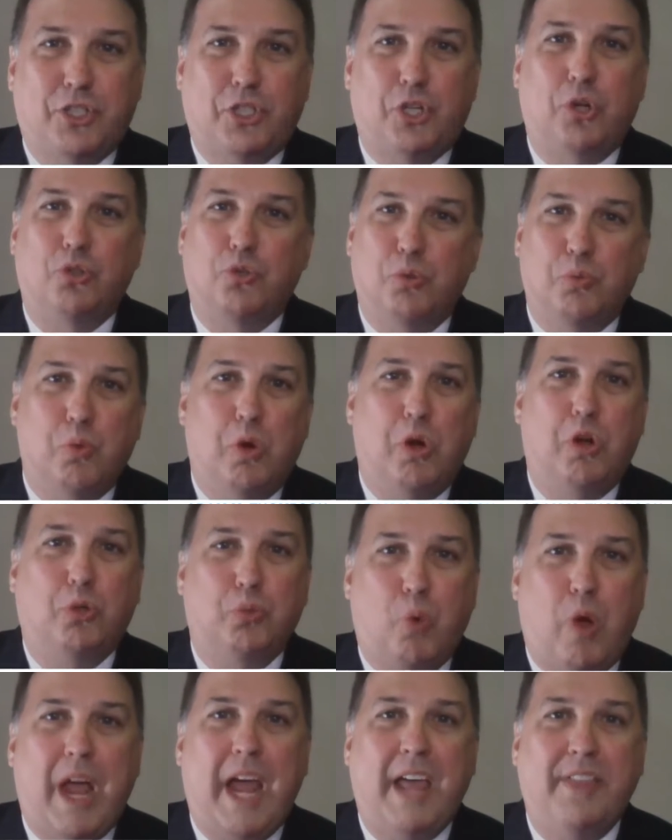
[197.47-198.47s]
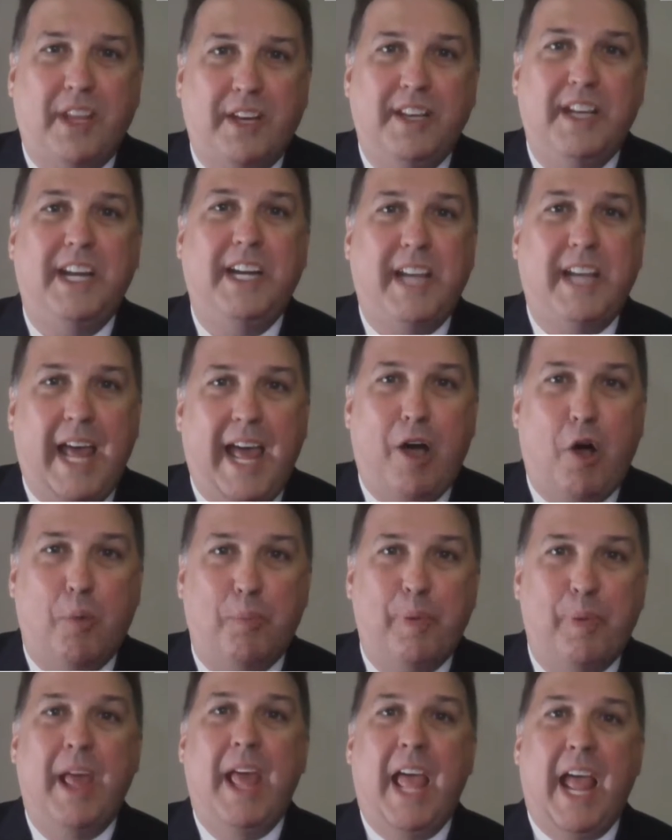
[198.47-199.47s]
of children worldwide that need
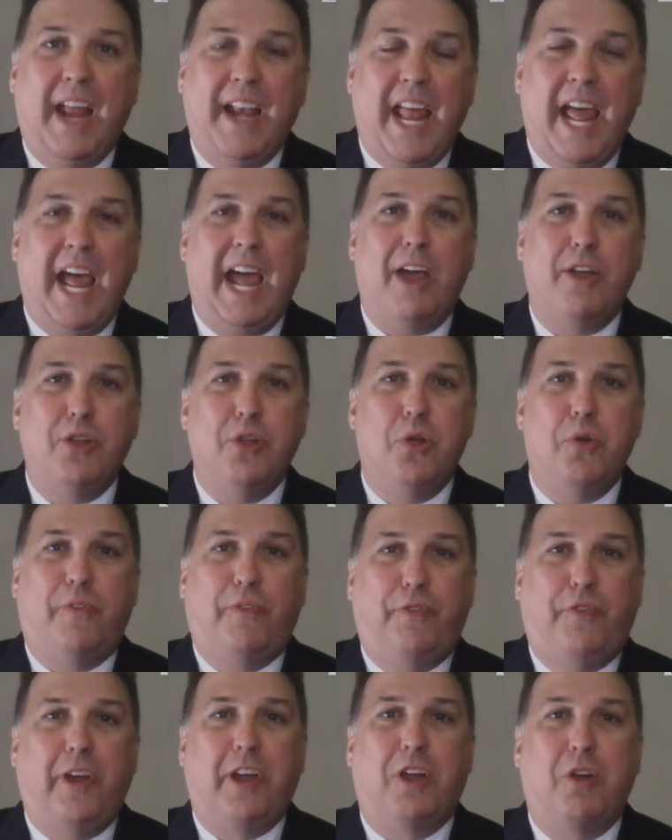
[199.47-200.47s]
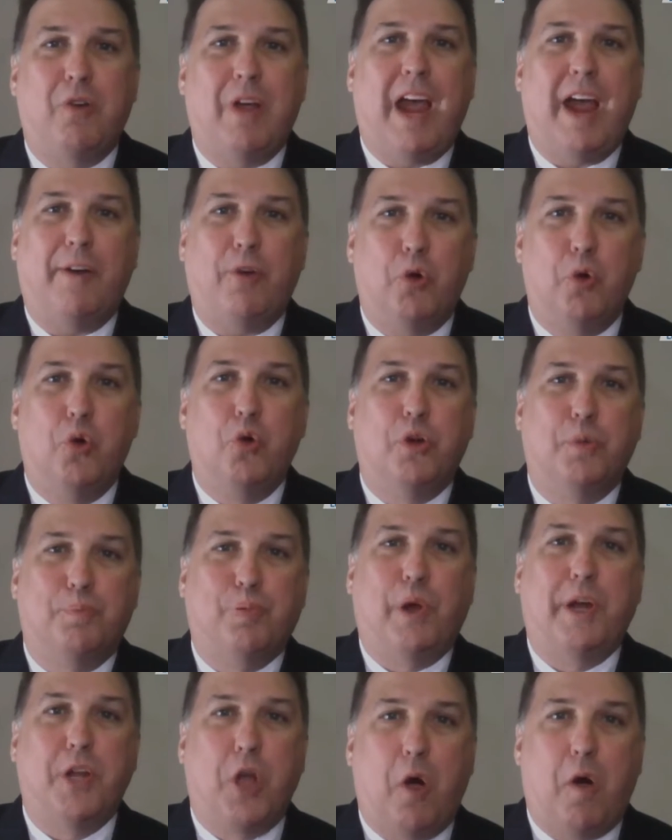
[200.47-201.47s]
help, and how you figure out who to
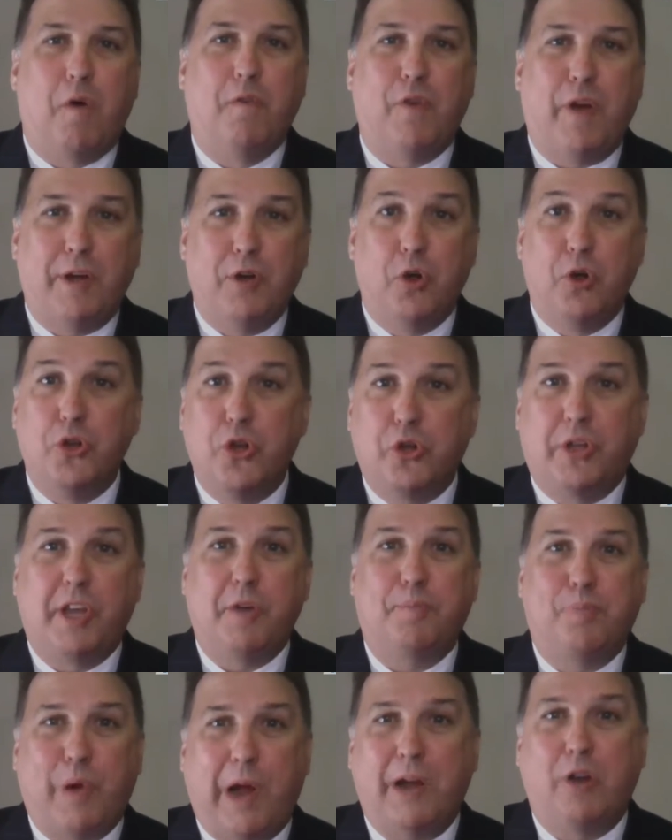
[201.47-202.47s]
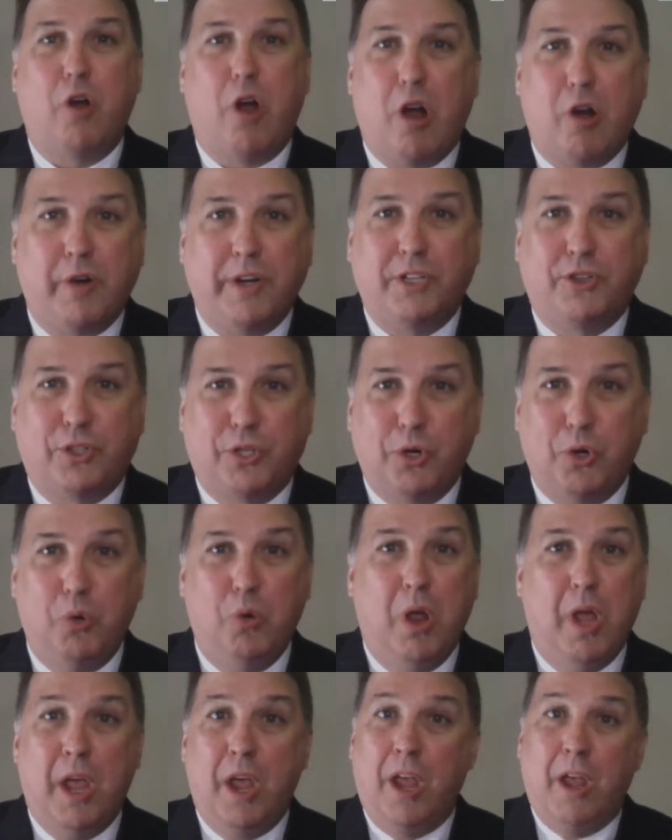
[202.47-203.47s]
bring over and who you give priority
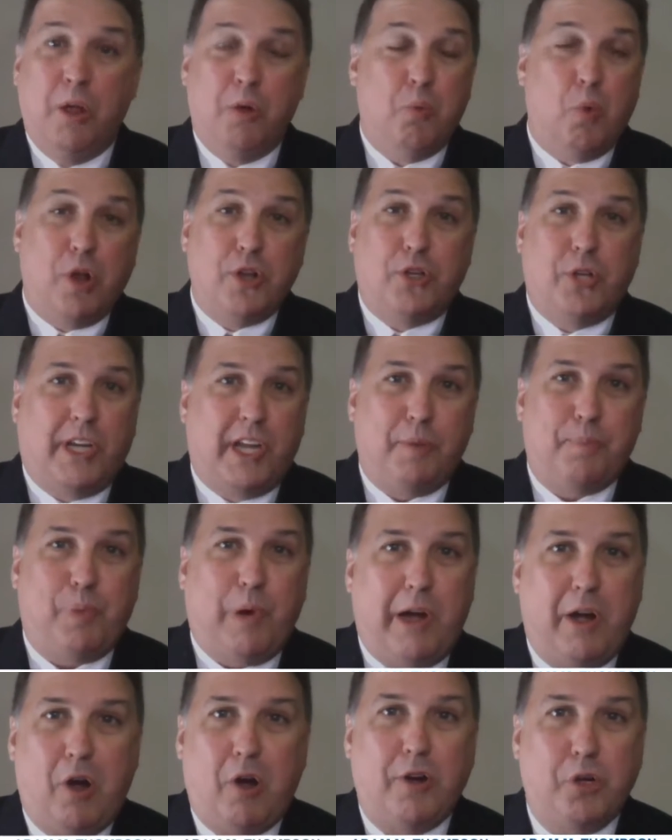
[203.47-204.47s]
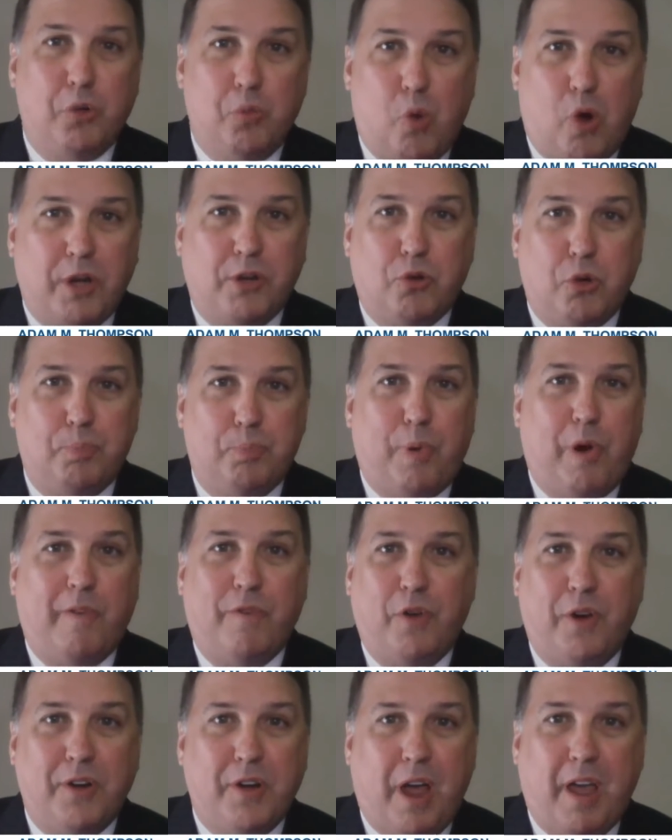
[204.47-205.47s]
to. Once you give priority to one group
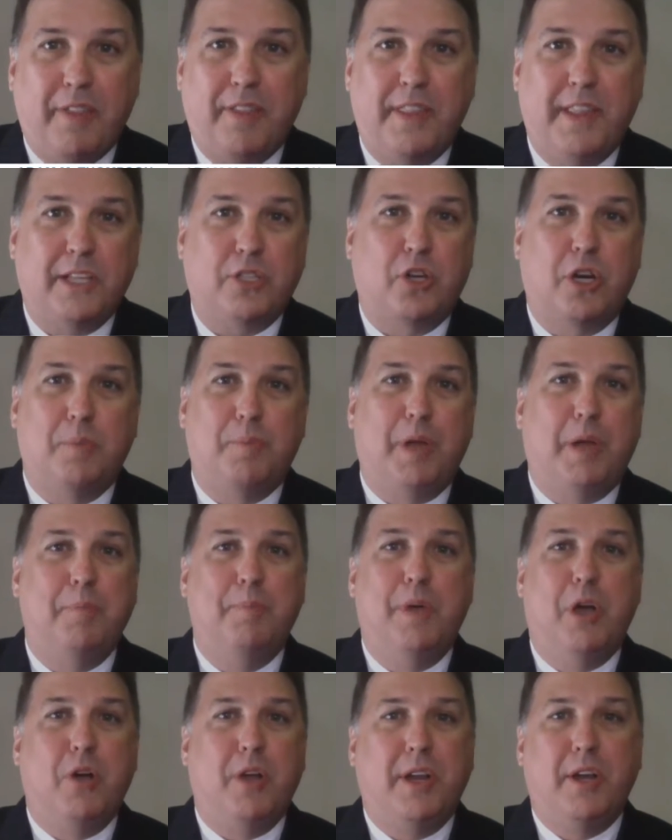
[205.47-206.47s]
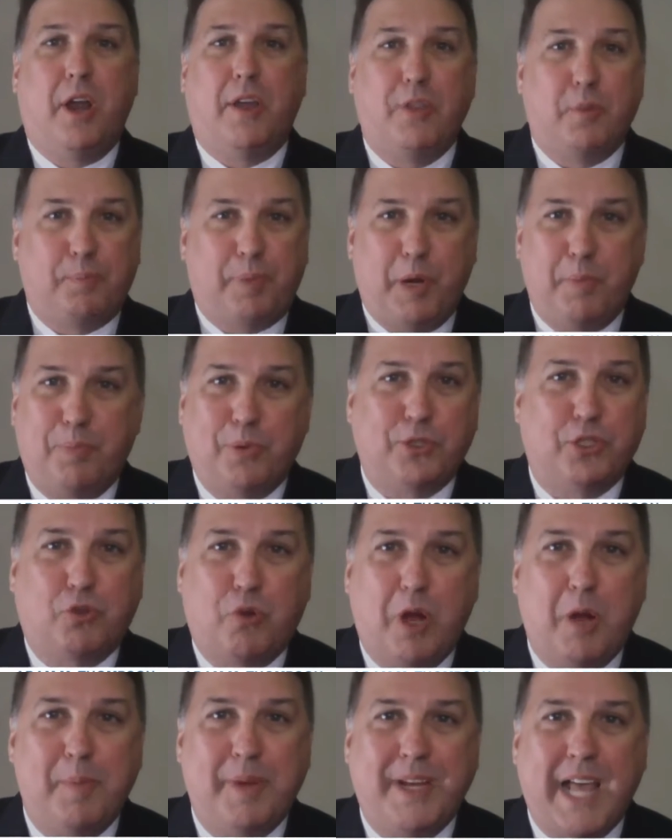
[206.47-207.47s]
over another, there's going to be a million other people
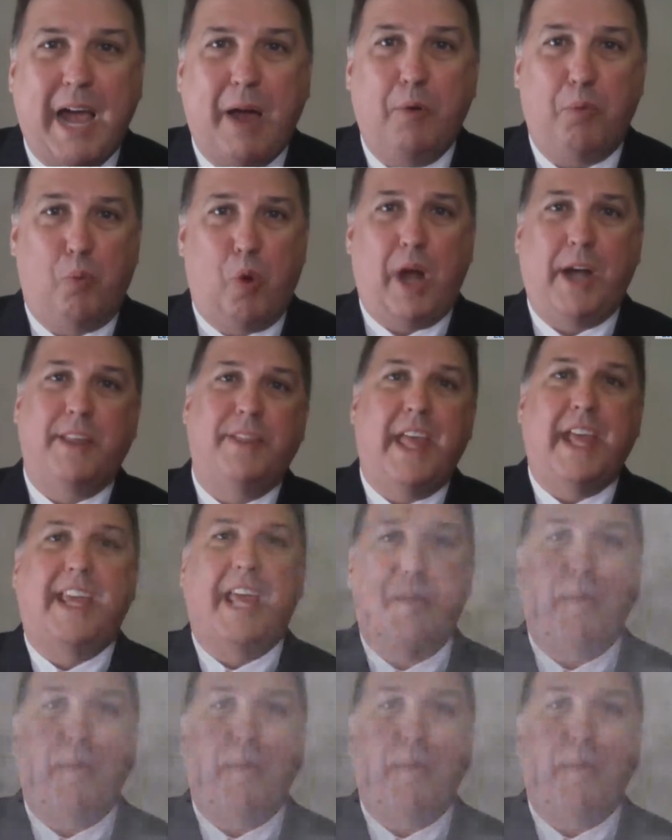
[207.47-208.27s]
screaming out, why do they